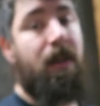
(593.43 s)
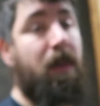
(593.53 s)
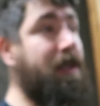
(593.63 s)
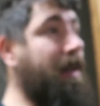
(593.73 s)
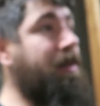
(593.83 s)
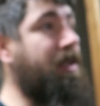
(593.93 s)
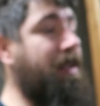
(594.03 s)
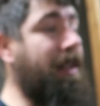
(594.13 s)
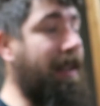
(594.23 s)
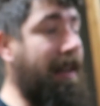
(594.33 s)
which I'm
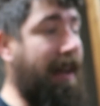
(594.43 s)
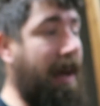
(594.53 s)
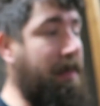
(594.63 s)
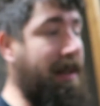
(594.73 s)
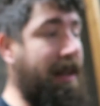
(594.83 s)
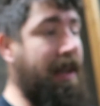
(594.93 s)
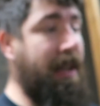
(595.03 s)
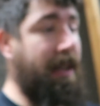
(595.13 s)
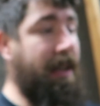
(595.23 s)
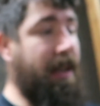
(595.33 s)
just going to let happen.
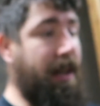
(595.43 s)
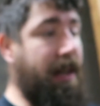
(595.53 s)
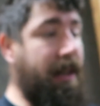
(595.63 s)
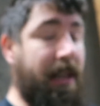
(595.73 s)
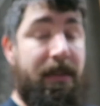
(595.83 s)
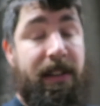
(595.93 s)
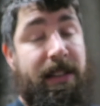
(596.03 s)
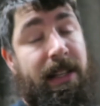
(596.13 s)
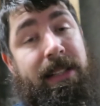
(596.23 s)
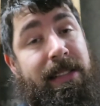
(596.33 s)
If
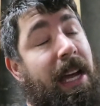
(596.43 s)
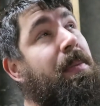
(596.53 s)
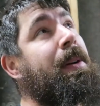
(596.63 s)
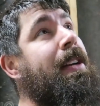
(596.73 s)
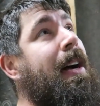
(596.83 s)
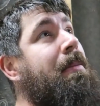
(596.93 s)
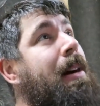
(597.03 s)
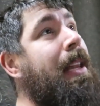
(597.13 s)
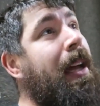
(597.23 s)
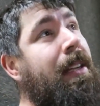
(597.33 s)
it does happen, I
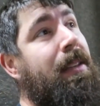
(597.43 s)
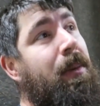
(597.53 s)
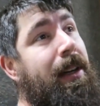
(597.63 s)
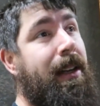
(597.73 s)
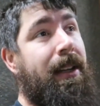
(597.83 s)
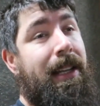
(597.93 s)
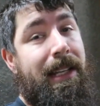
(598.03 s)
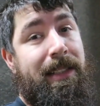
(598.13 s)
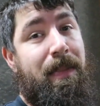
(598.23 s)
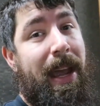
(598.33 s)
might like the way it
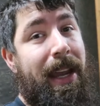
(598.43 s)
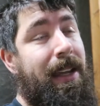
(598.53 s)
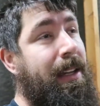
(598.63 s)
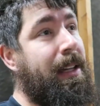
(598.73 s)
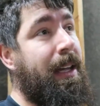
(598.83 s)
leans back,